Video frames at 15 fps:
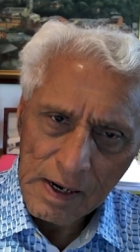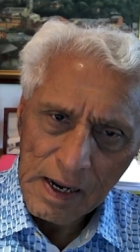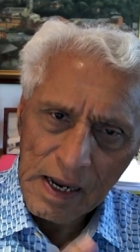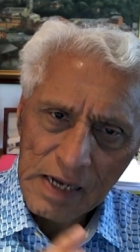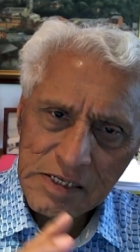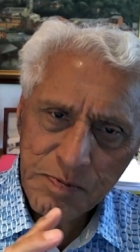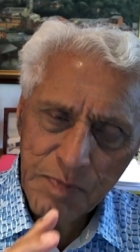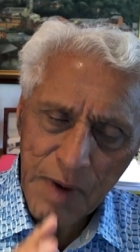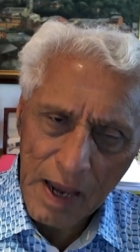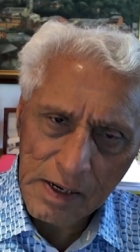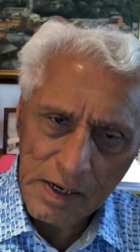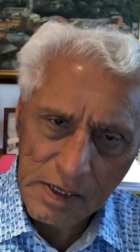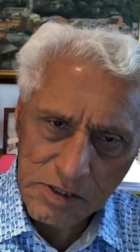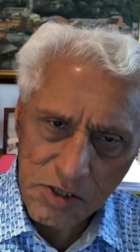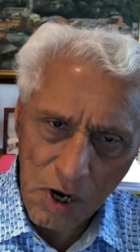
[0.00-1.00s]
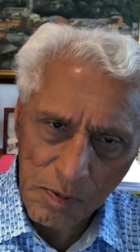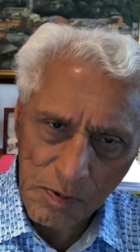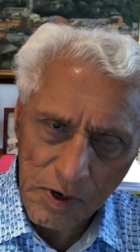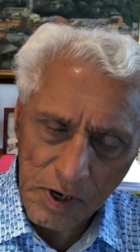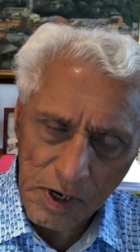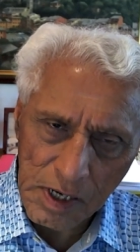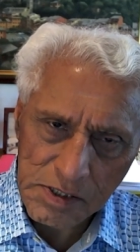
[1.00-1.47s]
expanding job
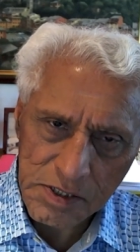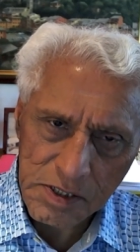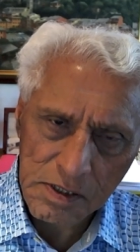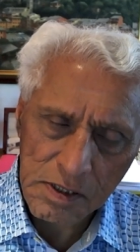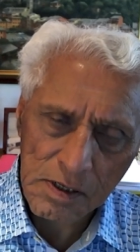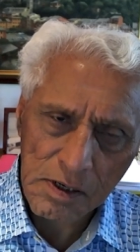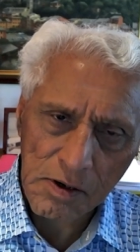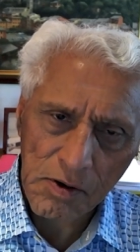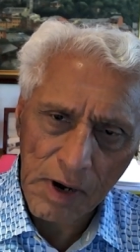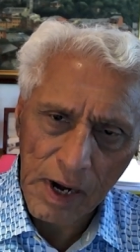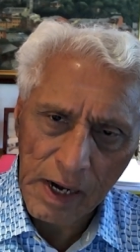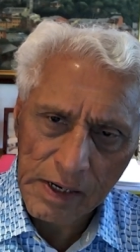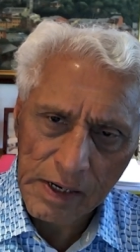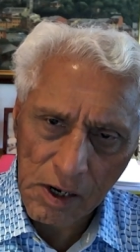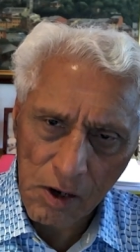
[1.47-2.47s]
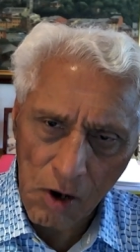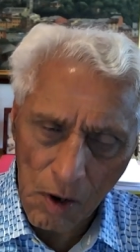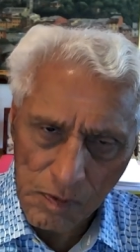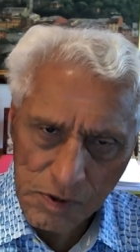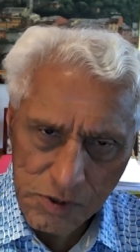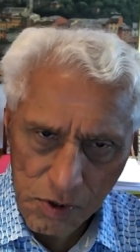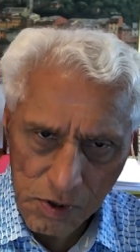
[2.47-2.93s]
creation, creating
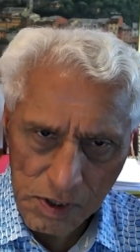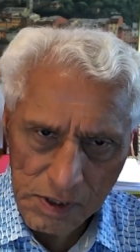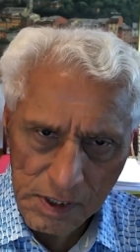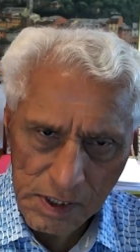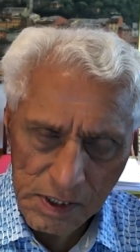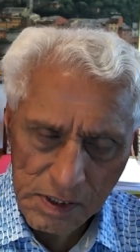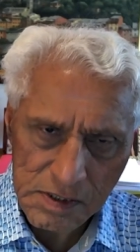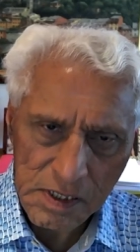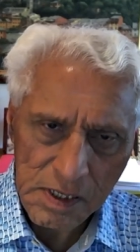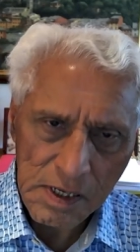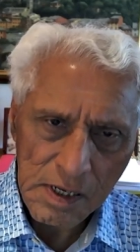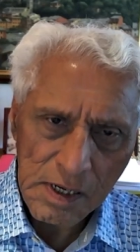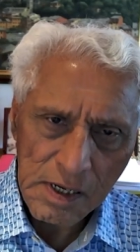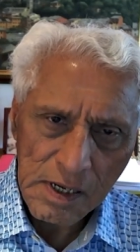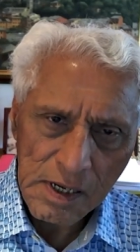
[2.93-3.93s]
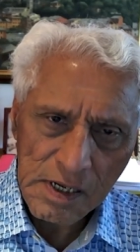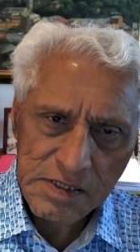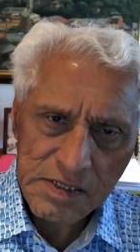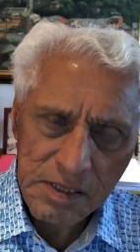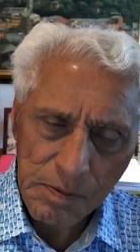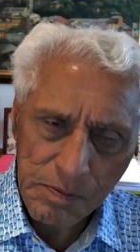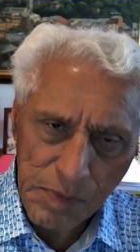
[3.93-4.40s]
opportunities,
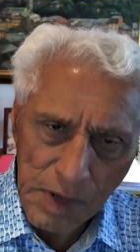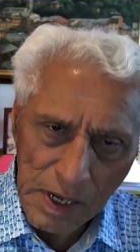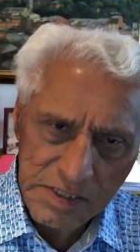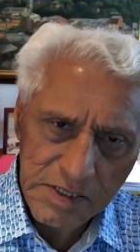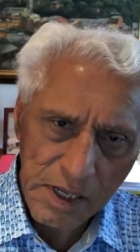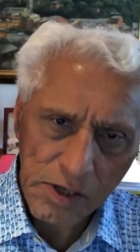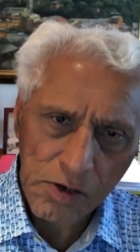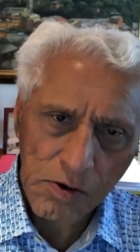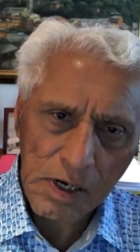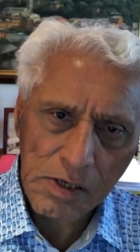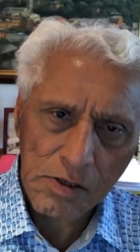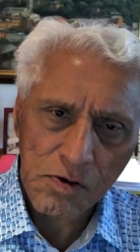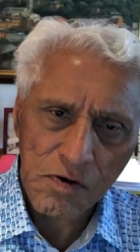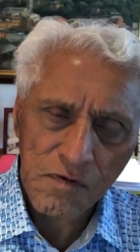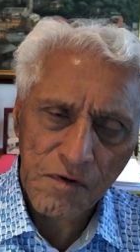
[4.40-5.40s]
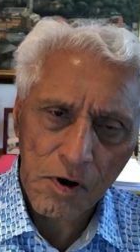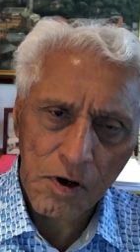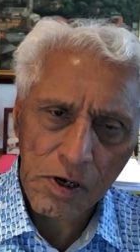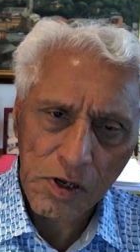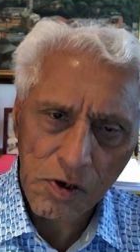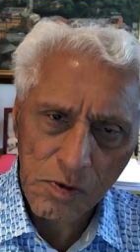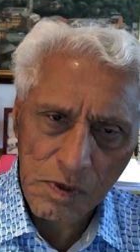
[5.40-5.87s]
is the best thing you can do
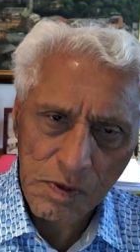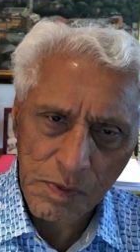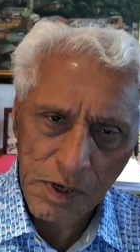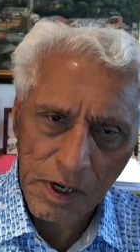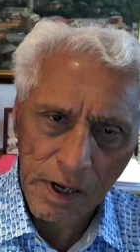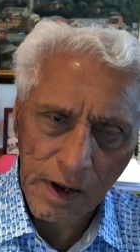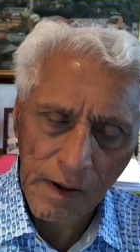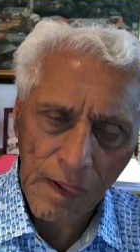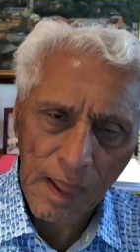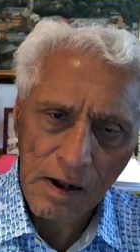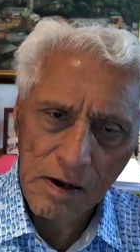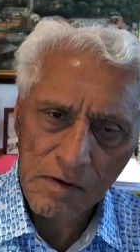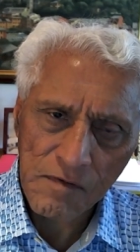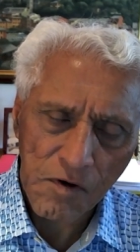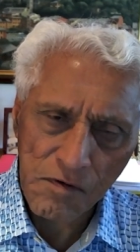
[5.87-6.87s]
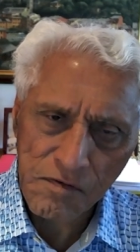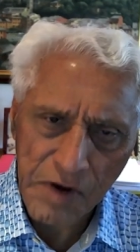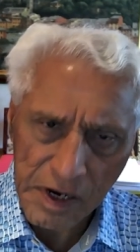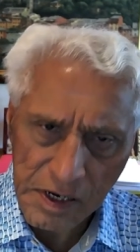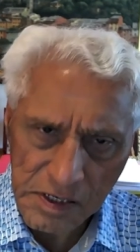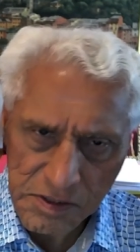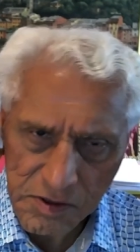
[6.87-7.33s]
for a human being for
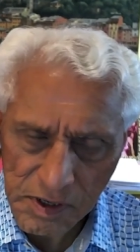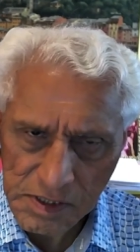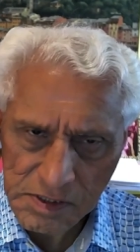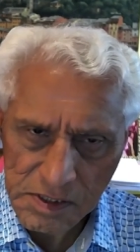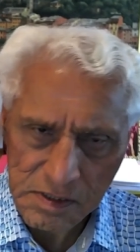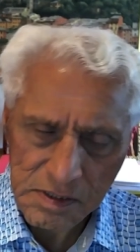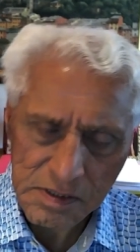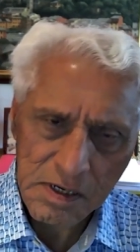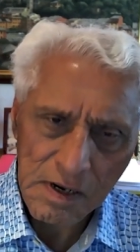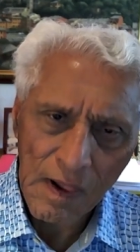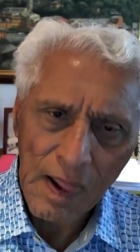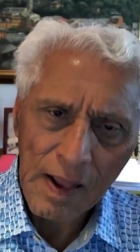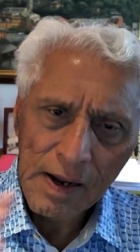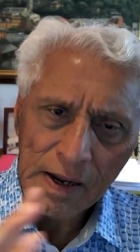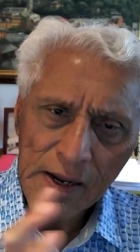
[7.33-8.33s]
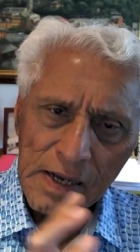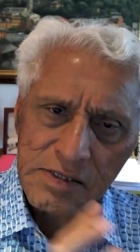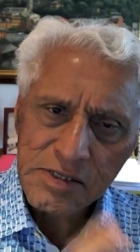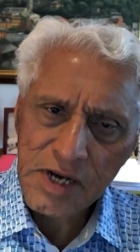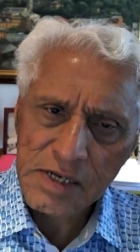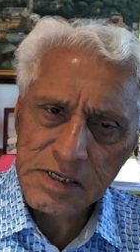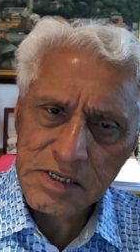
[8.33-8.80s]
various reasons. It
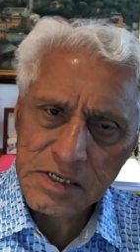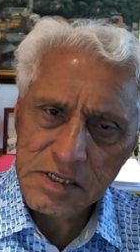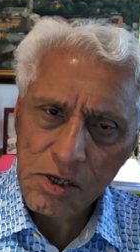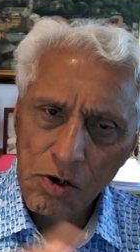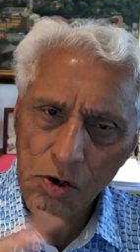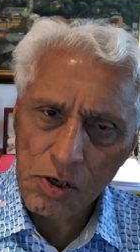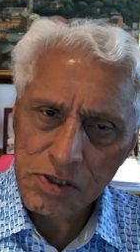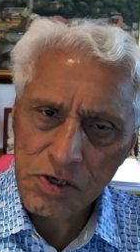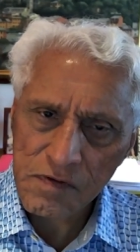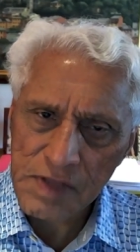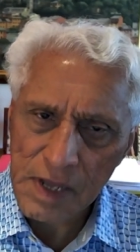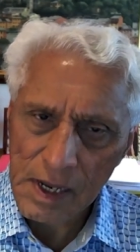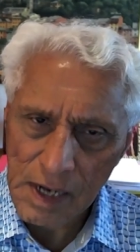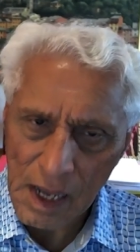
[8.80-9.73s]
changes the course of their